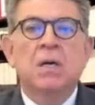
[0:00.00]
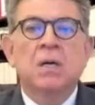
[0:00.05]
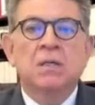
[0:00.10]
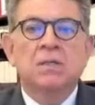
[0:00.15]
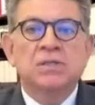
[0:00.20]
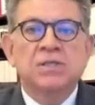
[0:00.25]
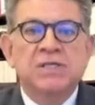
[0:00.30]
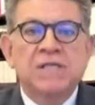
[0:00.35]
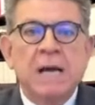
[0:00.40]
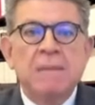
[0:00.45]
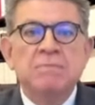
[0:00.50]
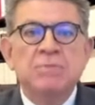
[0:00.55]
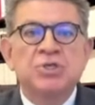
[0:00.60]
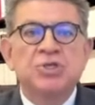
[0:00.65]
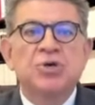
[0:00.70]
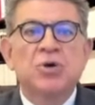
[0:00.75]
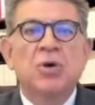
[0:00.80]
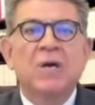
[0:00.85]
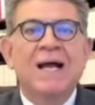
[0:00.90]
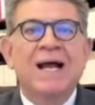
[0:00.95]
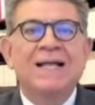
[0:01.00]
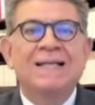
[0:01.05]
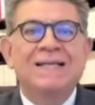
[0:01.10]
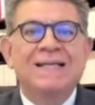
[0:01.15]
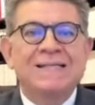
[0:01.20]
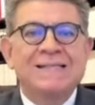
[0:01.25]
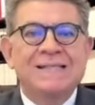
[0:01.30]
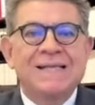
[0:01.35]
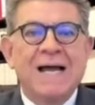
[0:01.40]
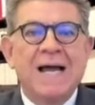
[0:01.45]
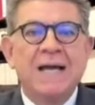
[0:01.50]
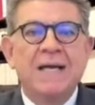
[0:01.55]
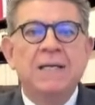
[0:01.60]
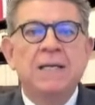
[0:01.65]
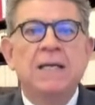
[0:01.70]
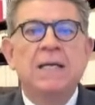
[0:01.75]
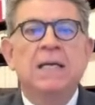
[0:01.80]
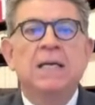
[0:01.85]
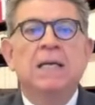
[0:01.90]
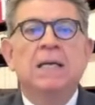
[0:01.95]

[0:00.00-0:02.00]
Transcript: consumption, and design